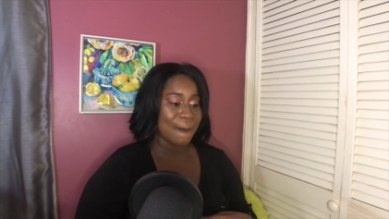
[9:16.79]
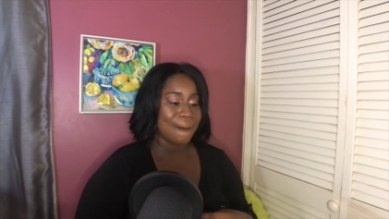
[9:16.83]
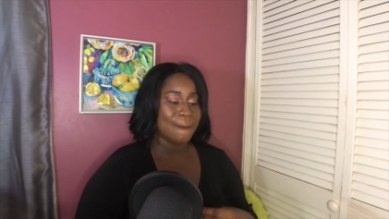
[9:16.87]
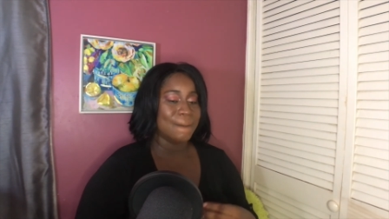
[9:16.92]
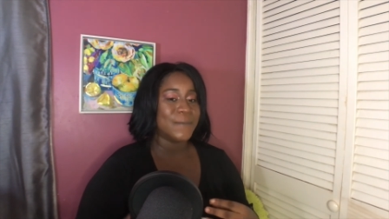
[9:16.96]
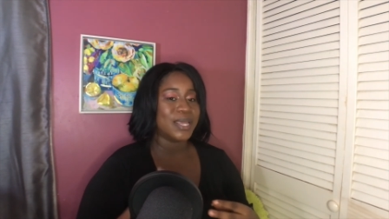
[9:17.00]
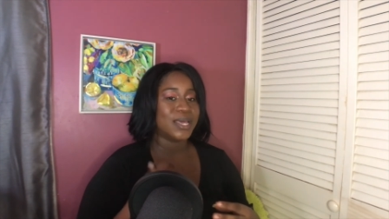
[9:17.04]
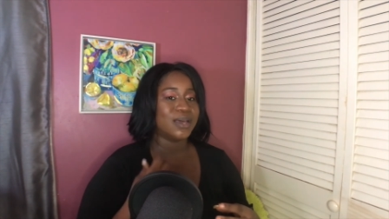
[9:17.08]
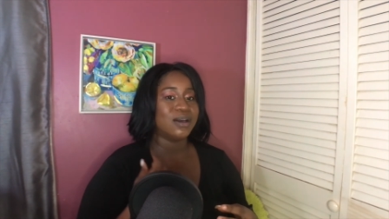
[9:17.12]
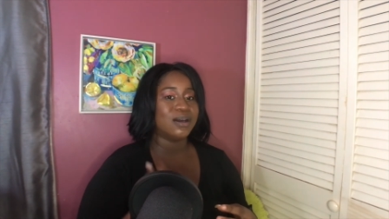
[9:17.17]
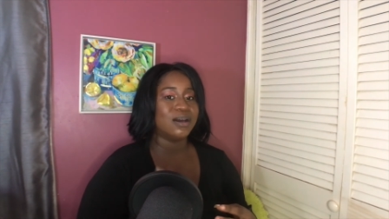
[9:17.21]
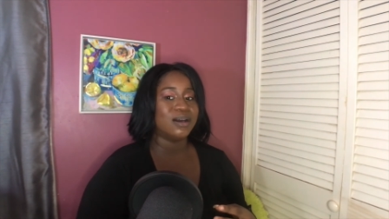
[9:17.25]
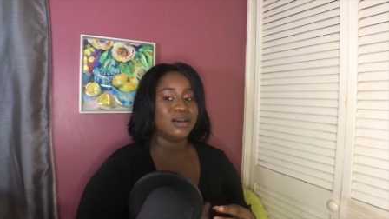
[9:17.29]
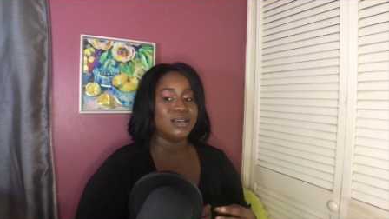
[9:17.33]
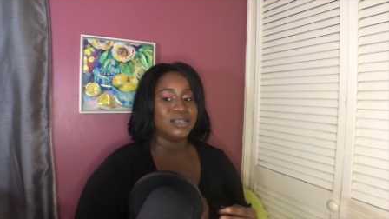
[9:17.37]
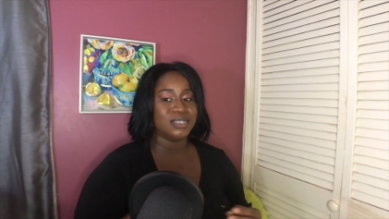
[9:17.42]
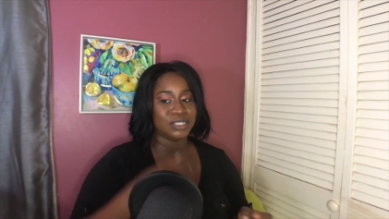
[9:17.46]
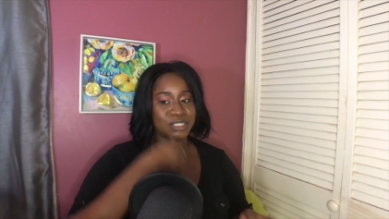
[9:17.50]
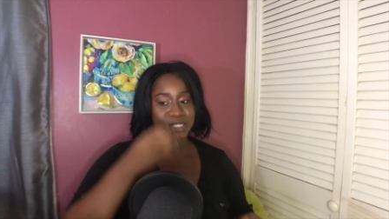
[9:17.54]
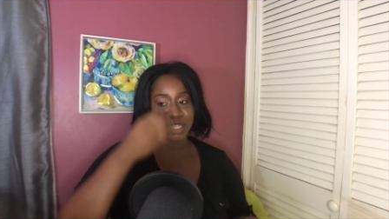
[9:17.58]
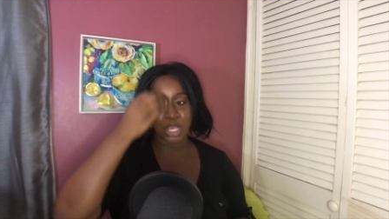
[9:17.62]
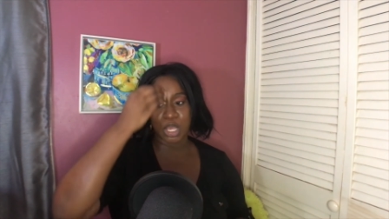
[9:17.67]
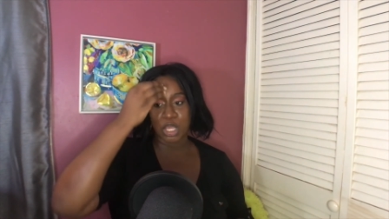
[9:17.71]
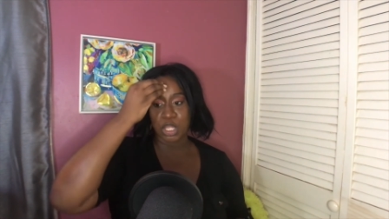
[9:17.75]

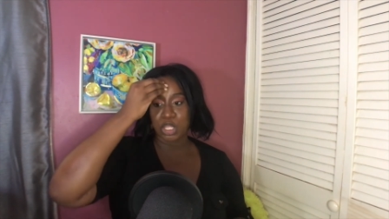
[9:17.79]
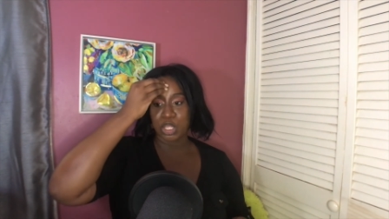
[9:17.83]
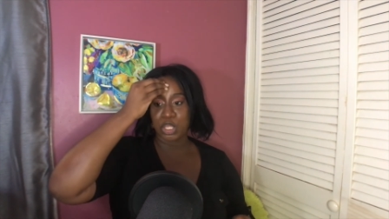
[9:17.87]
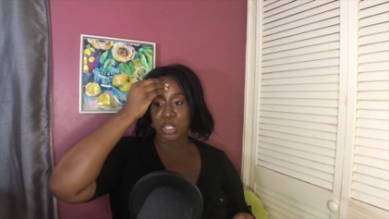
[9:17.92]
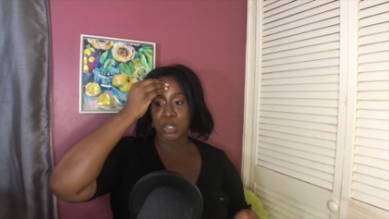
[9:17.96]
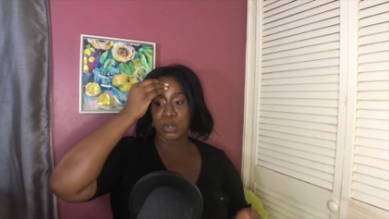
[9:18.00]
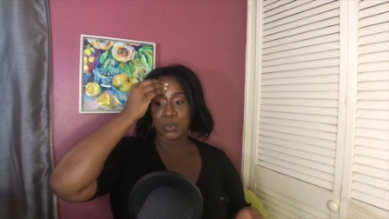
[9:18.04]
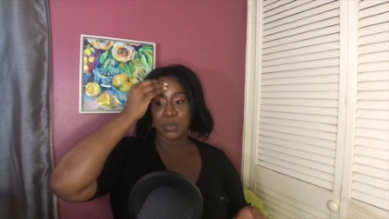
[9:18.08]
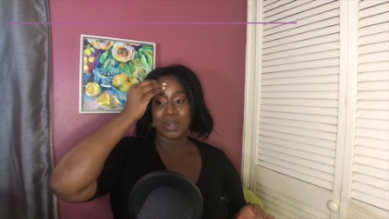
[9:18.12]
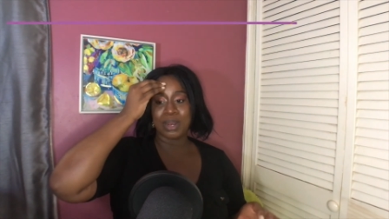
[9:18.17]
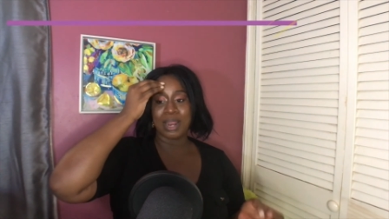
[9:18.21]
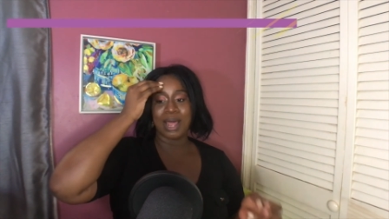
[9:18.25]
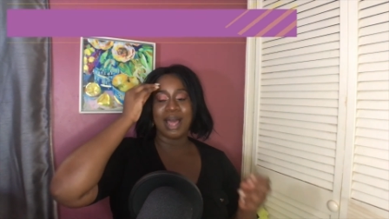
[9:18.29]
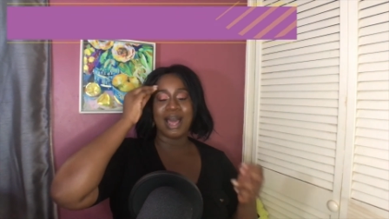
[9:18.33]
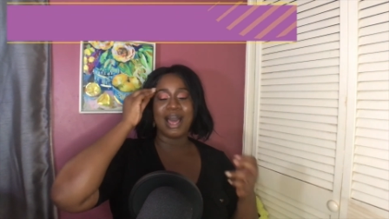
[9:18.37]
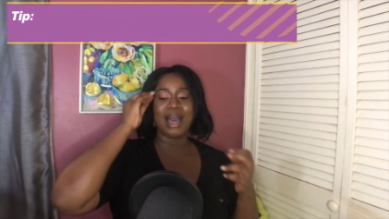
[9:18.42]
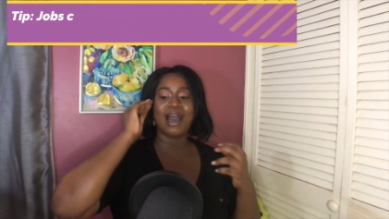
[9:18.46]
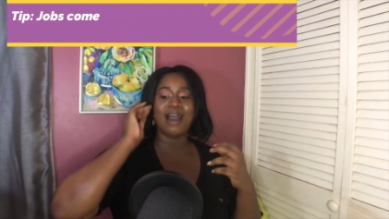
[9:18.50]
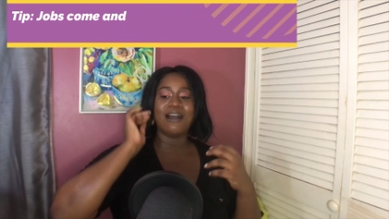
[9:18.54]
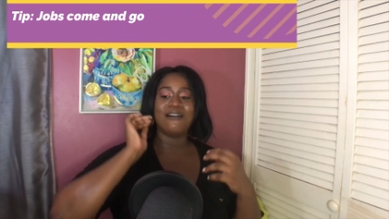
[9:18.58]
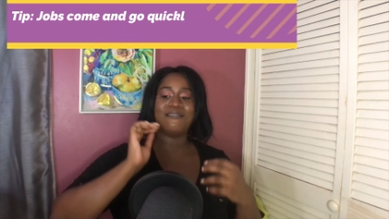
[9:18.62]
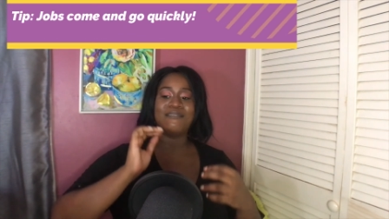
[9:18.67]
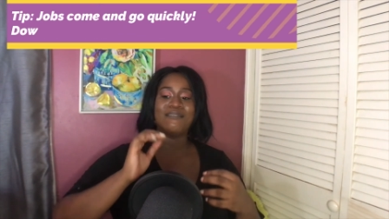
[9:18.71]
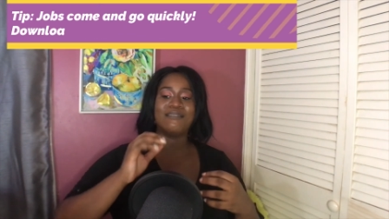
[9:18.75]
because you will
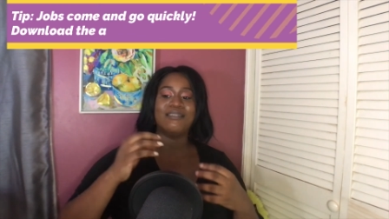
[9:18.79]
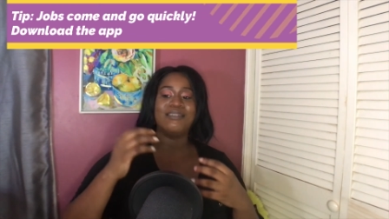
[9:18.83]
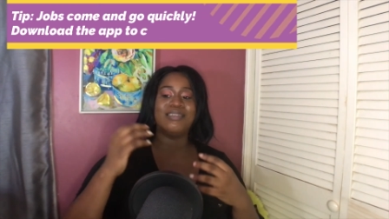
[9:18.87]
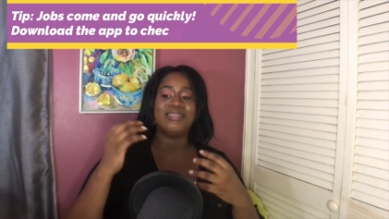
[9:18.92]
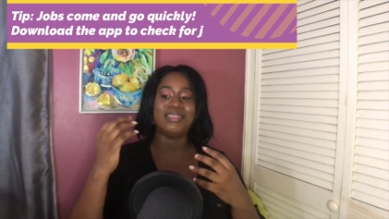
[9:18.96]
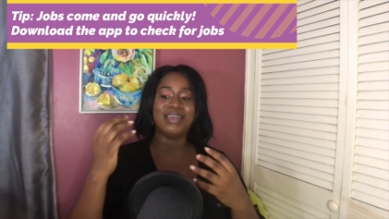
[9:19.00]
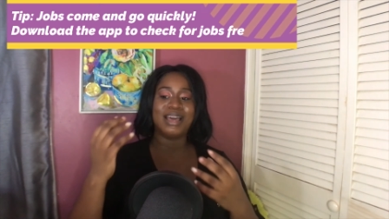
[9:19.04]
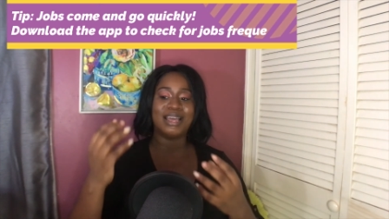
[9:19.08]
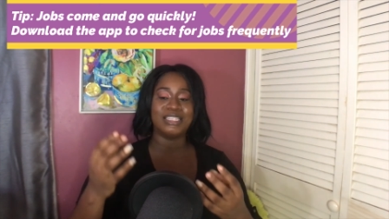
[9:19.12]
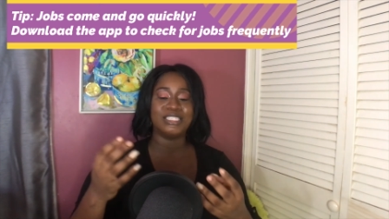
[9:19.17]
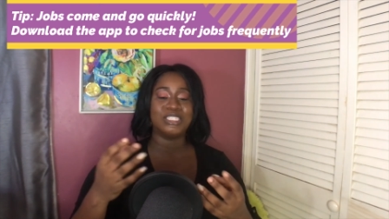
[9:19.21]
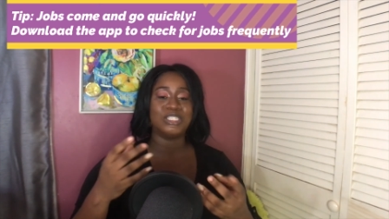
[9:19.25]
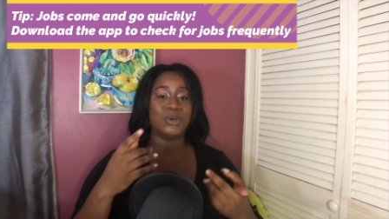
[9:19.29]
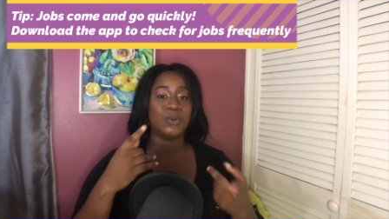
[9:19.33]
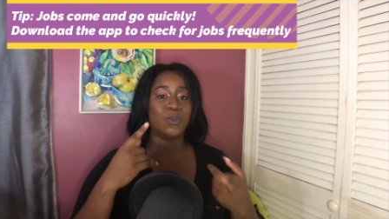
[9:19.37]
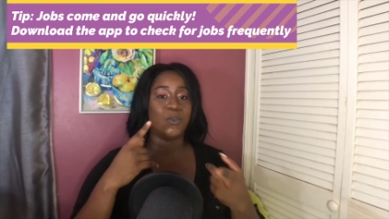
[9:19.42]
have that